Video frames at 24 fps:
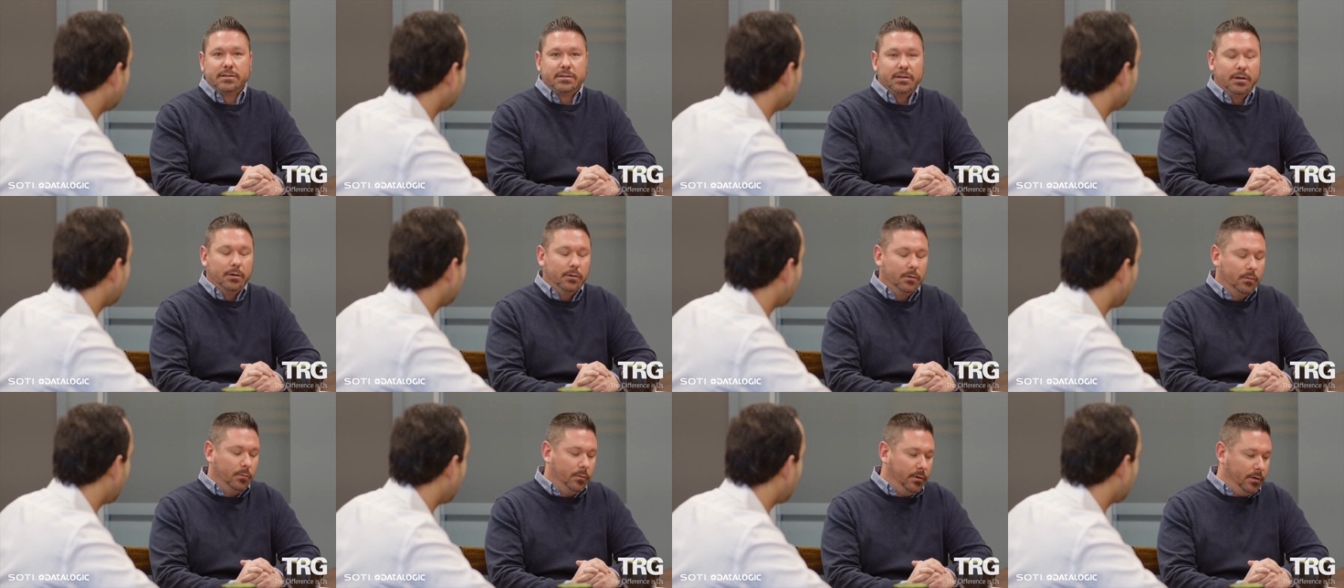
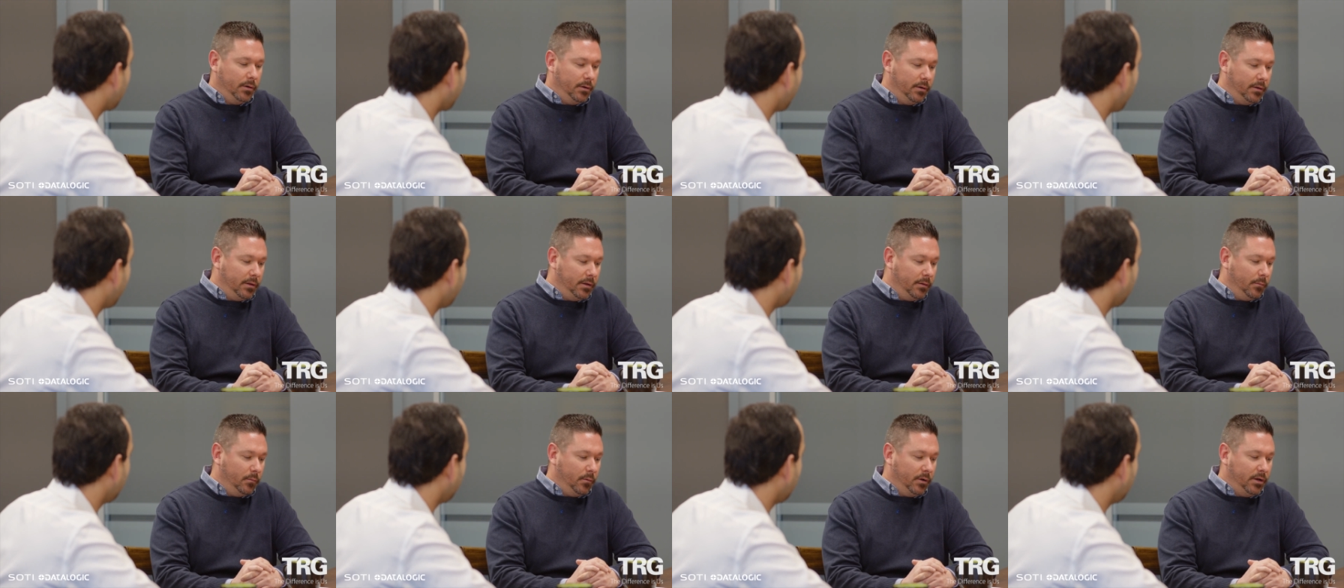So
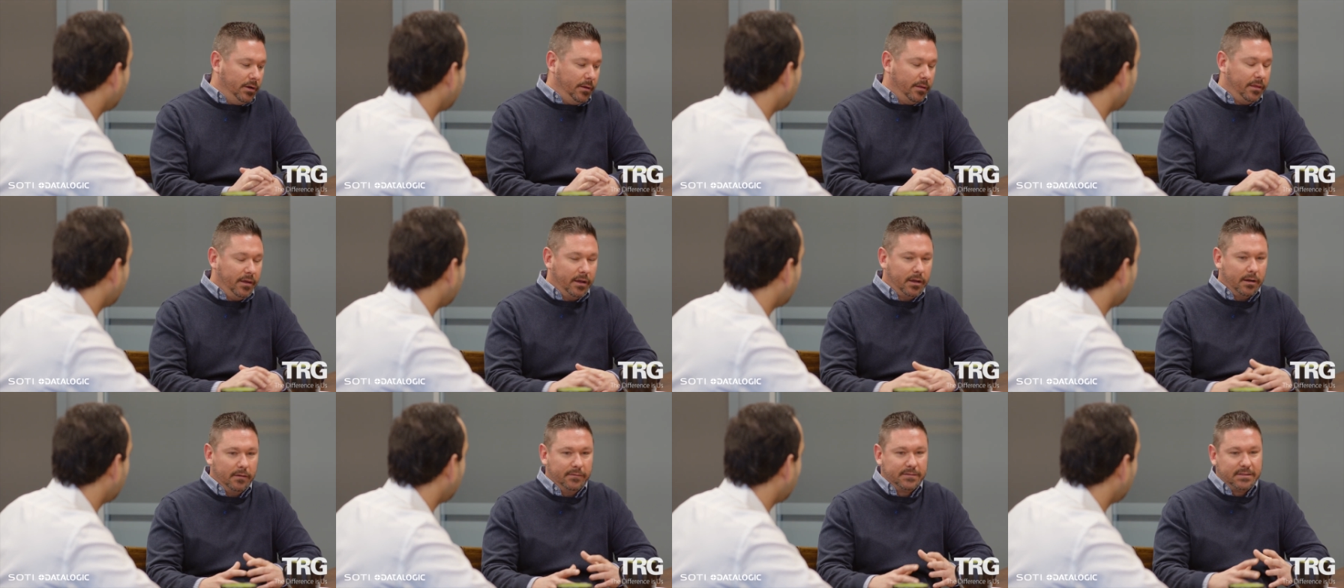when you
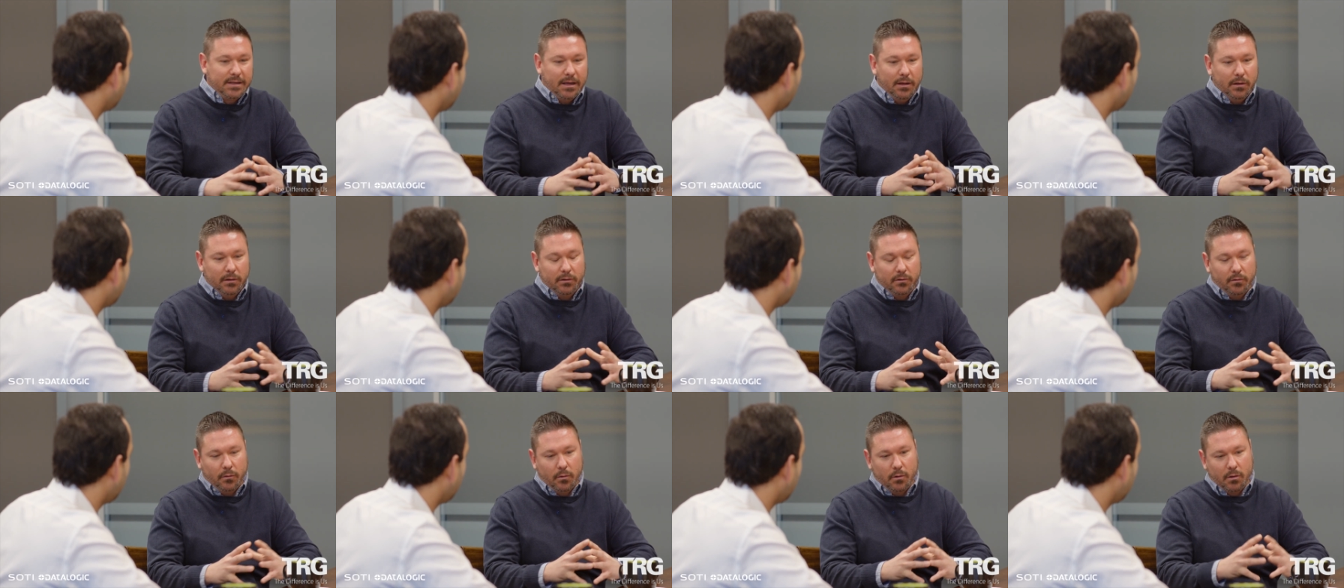think of
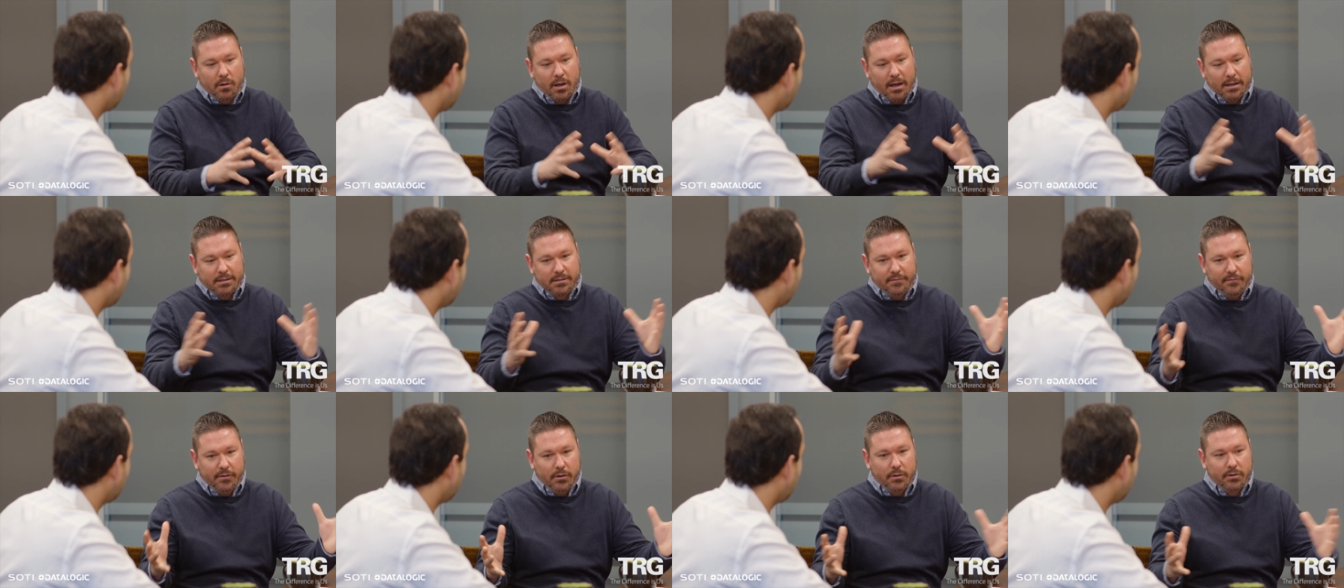total
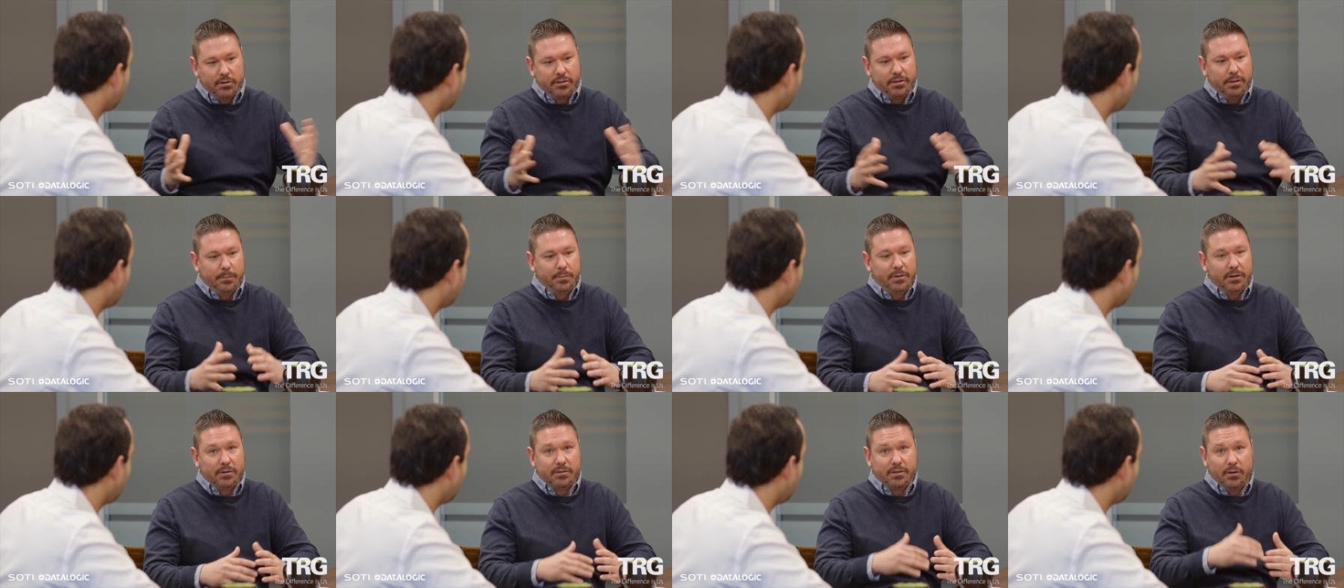cost of
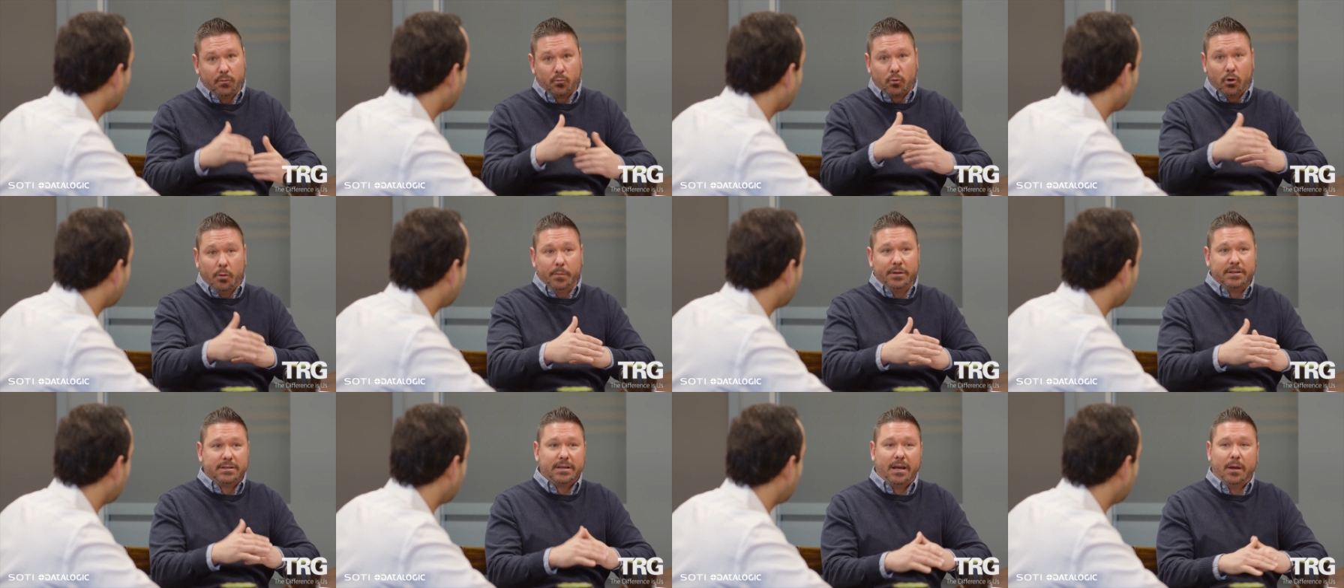ownership, there's
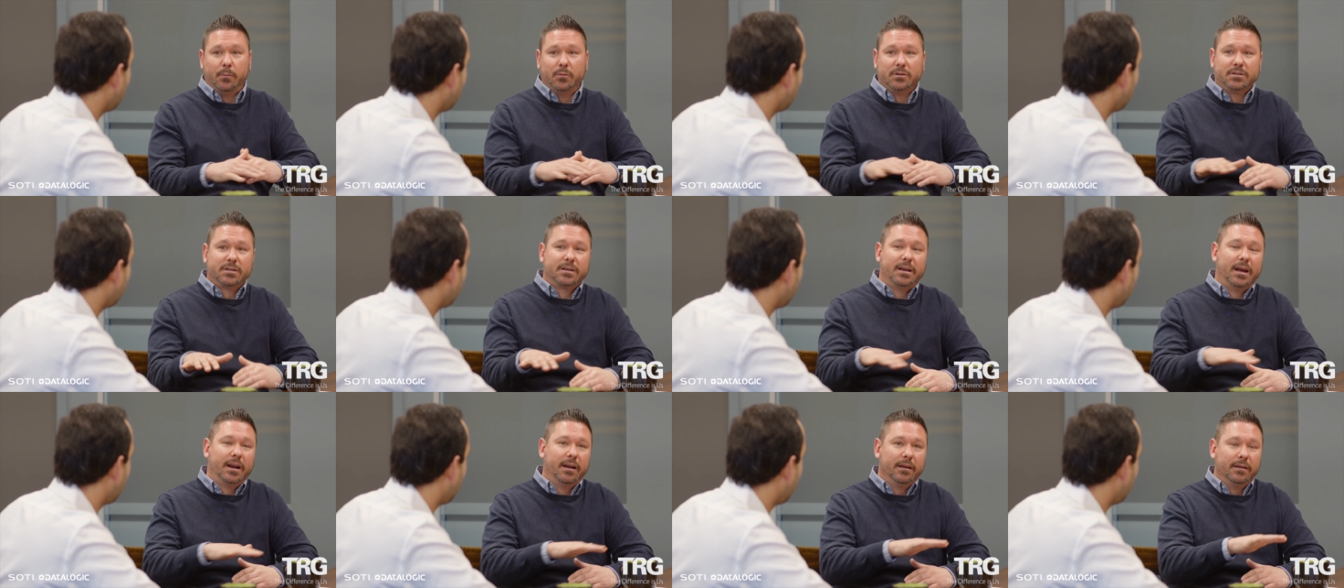enrollment time,
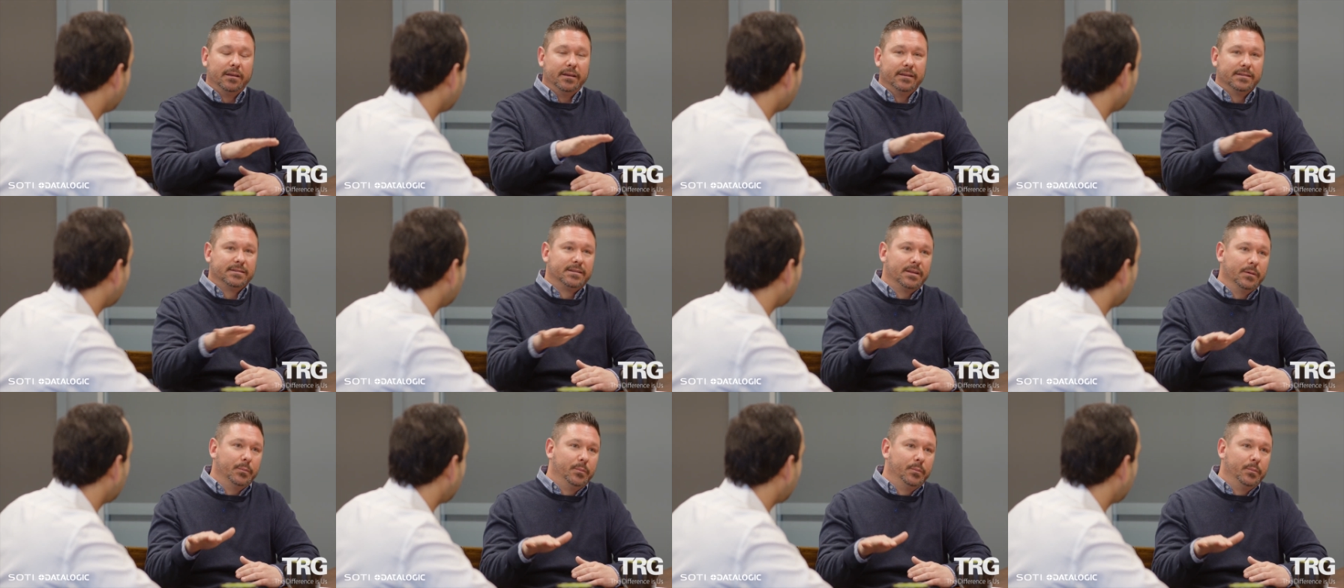which kind of is the